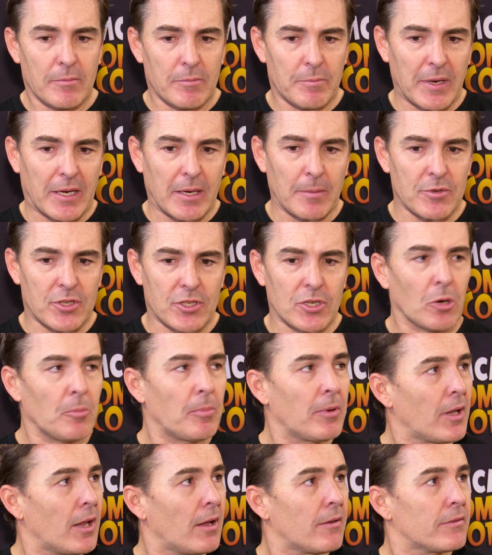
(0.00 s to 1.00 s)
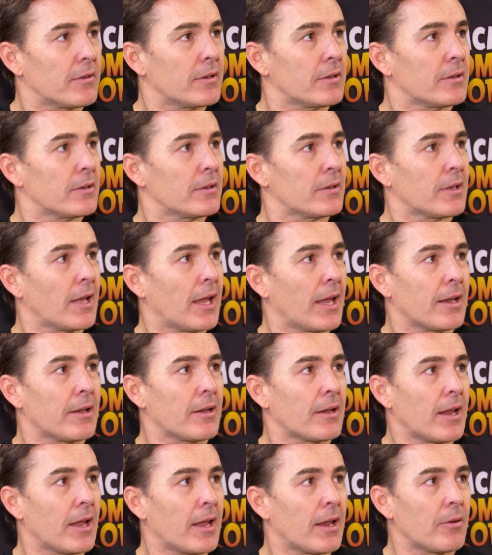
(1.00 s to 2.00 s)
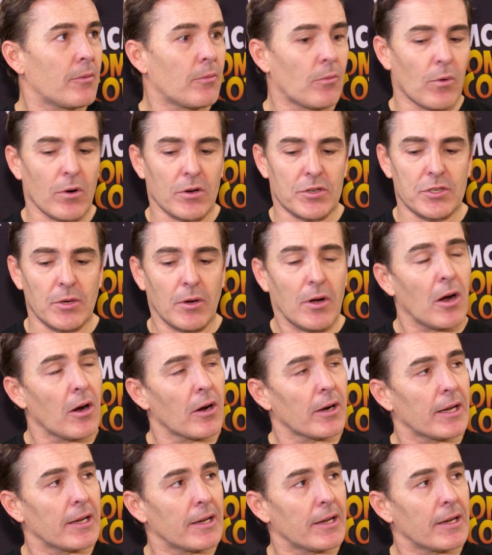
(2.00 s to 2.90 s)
become so beloved and and work so hard,